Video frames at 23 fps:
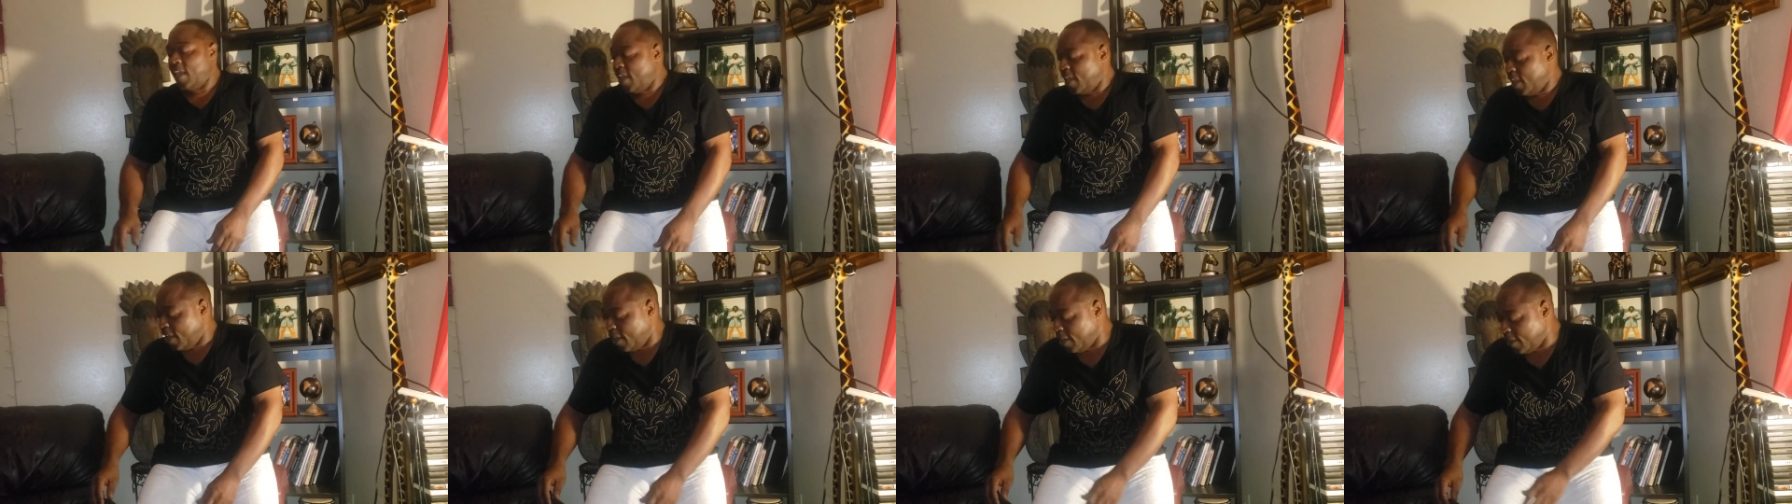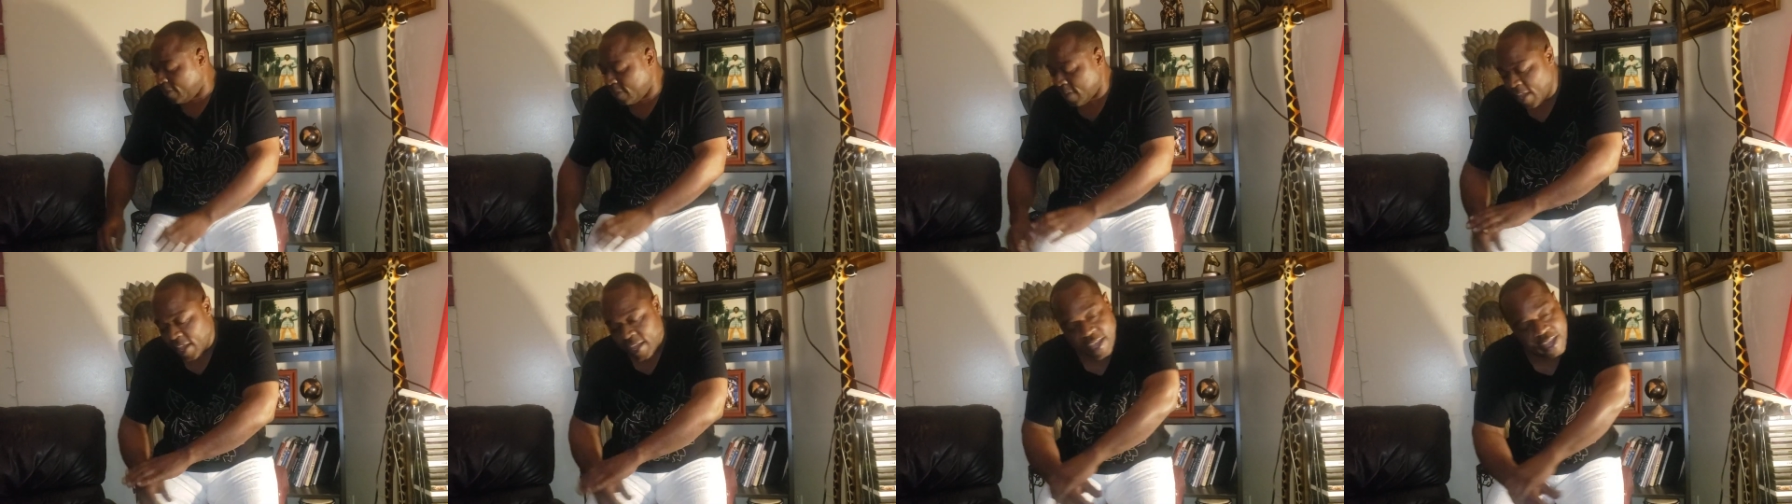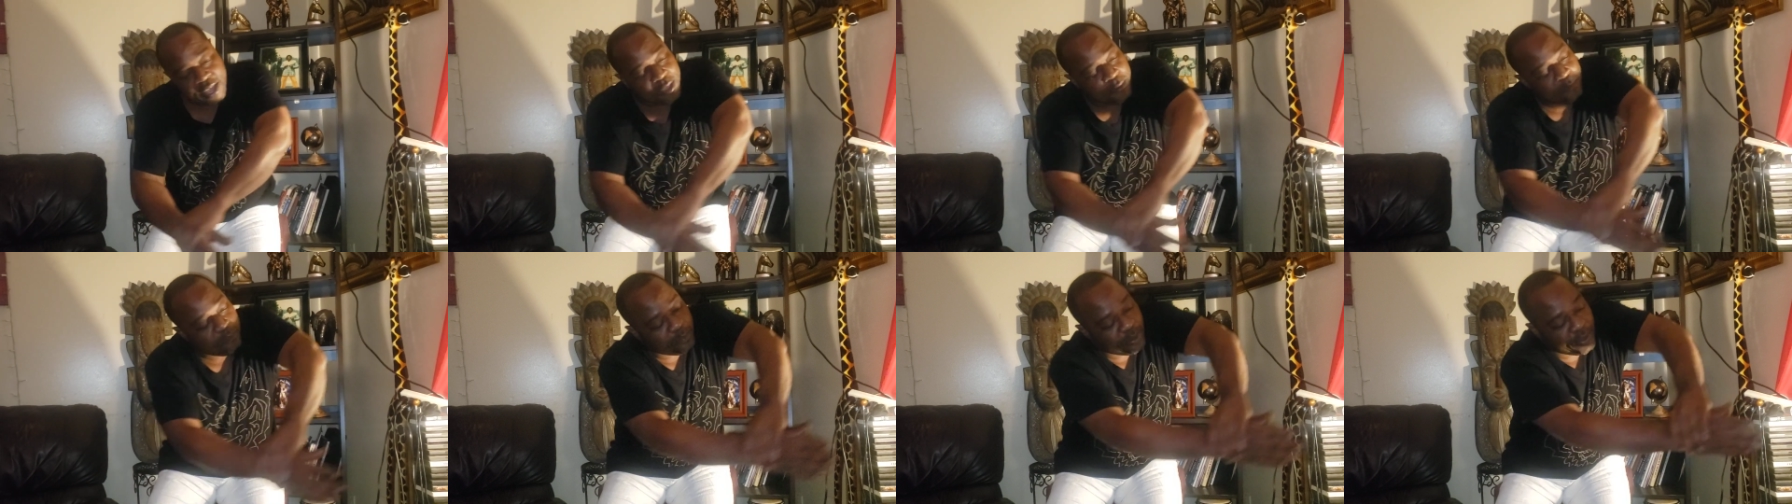He said
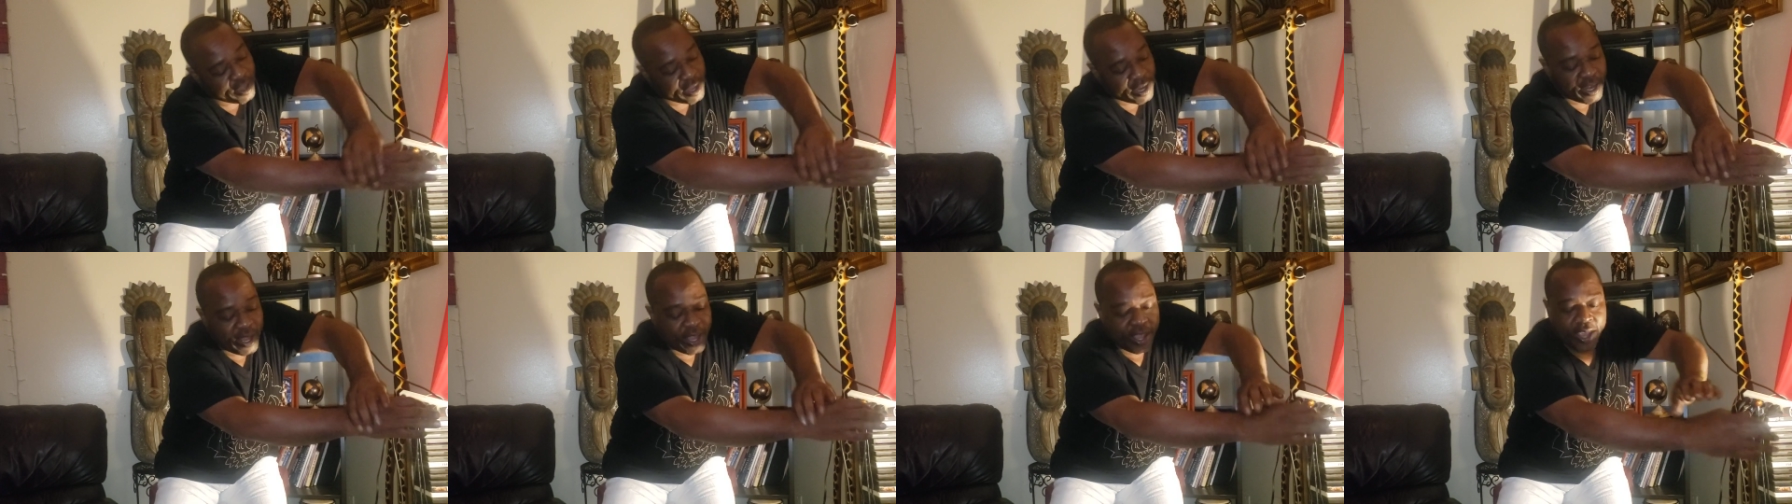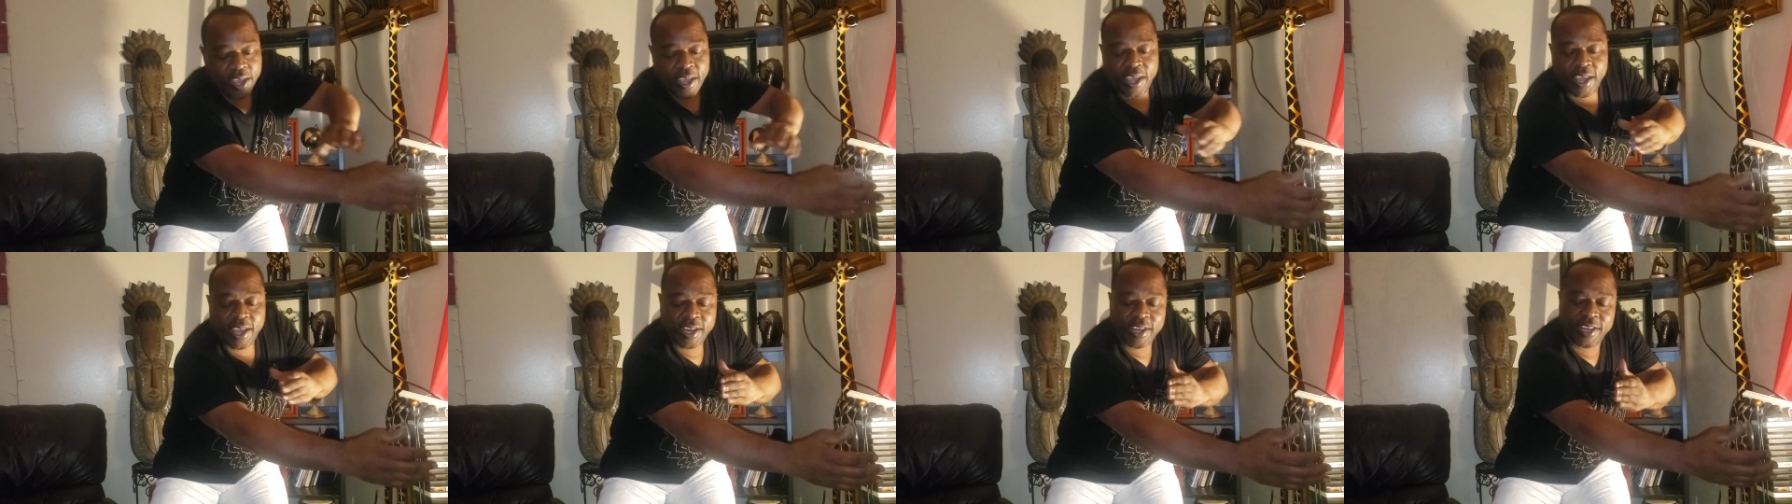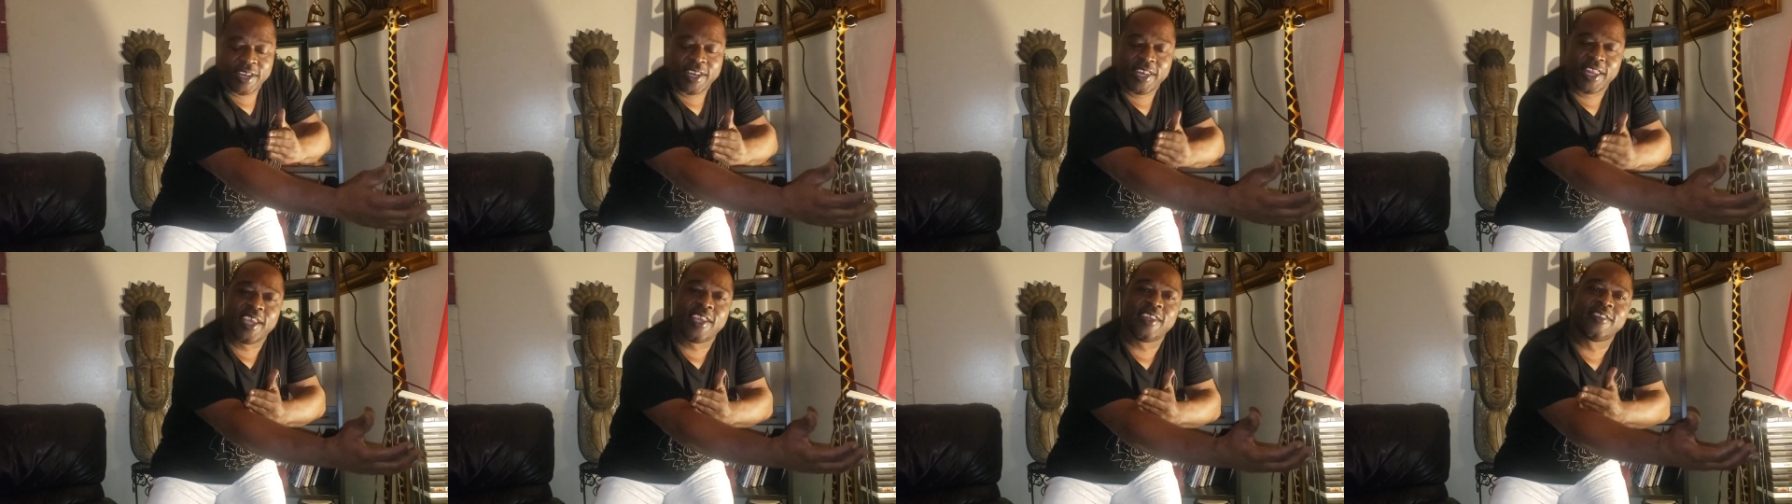he put
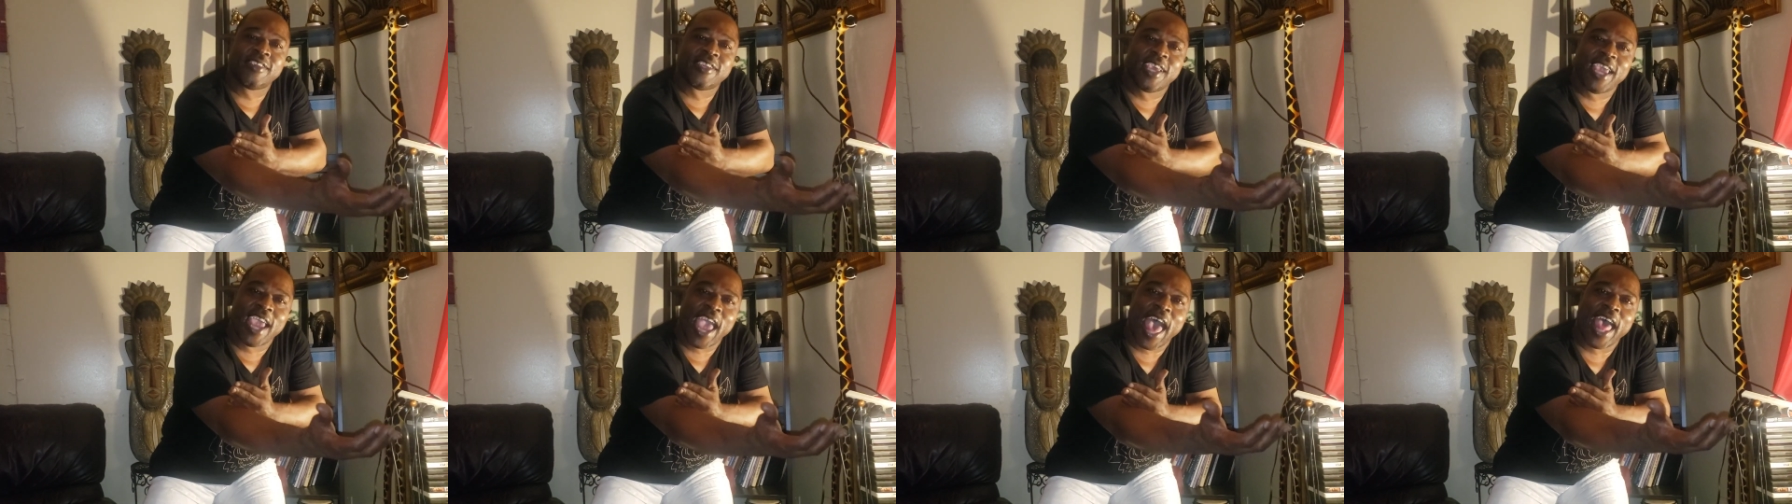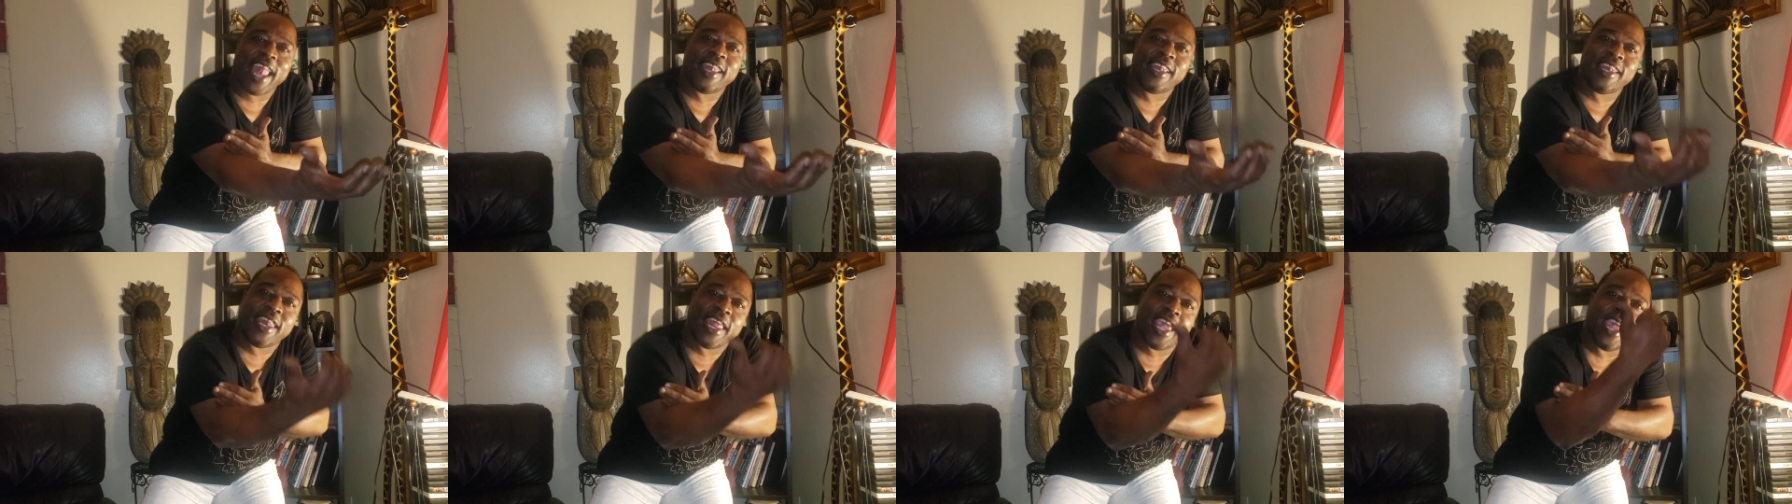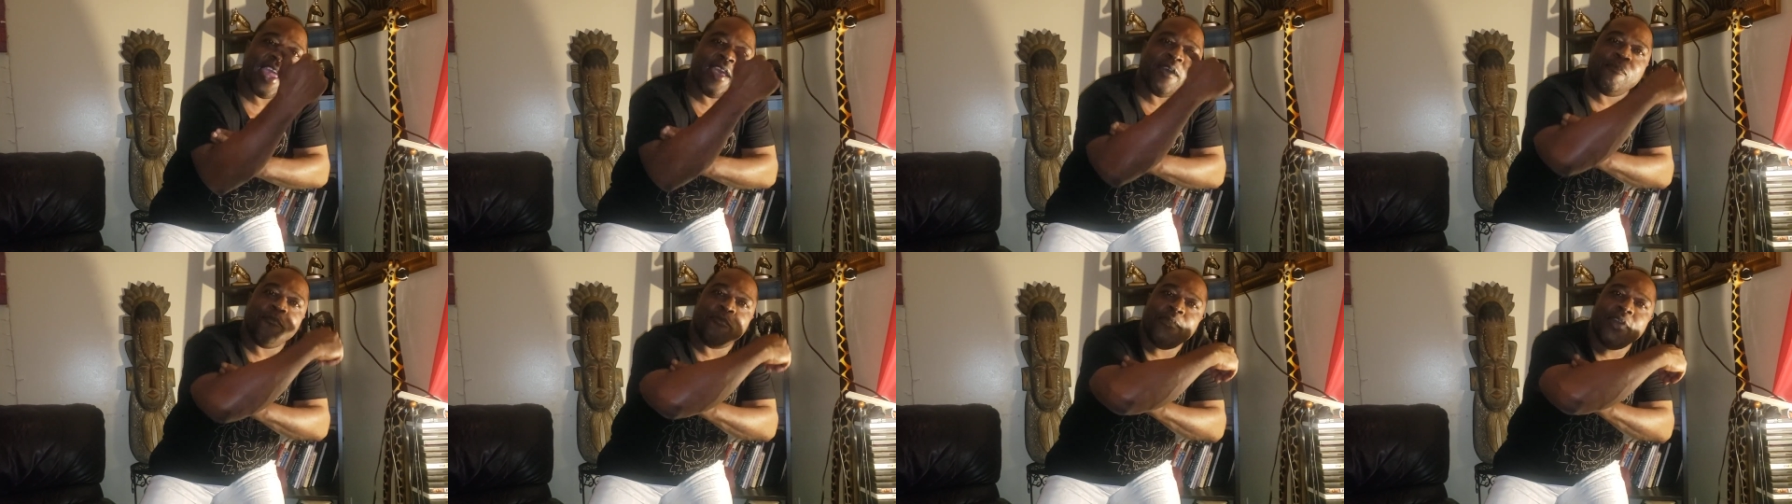this
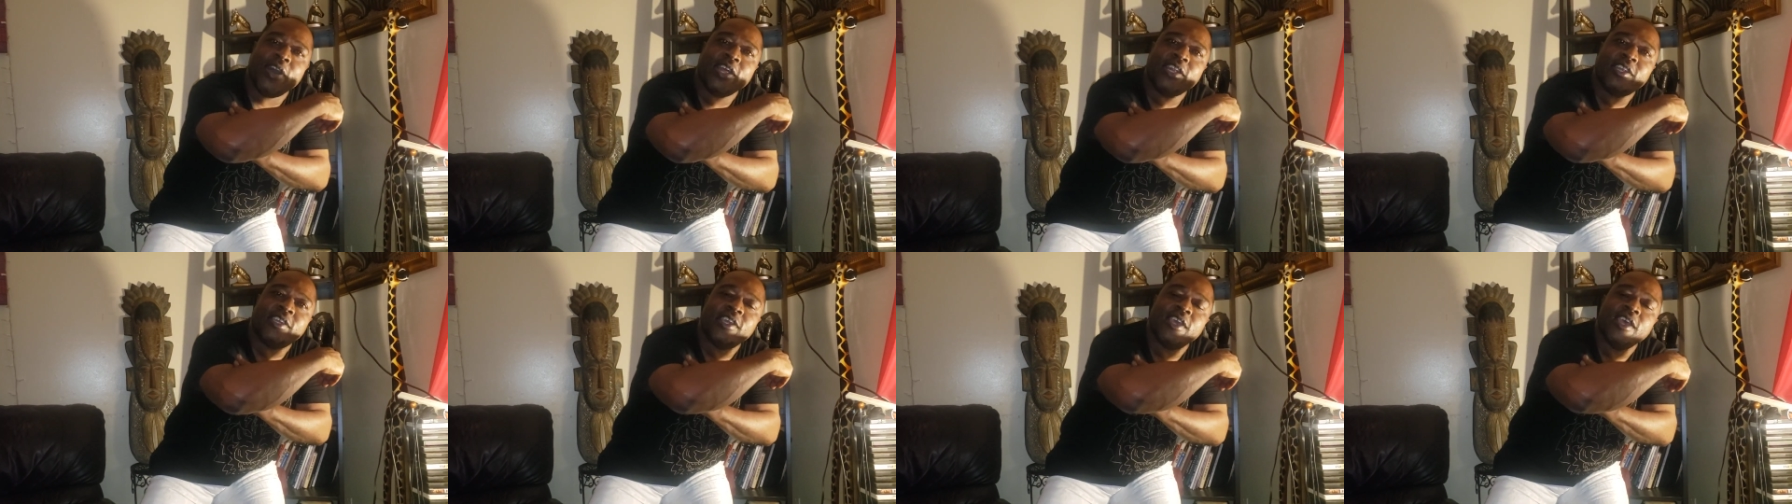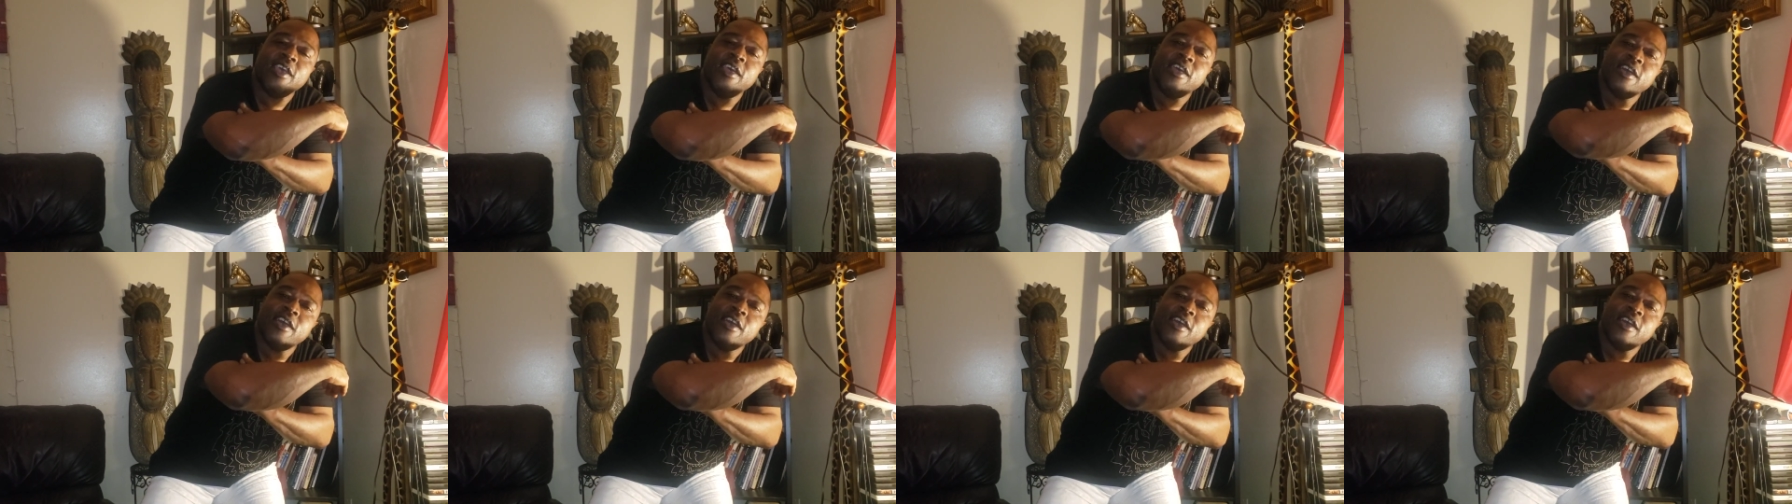goddamn much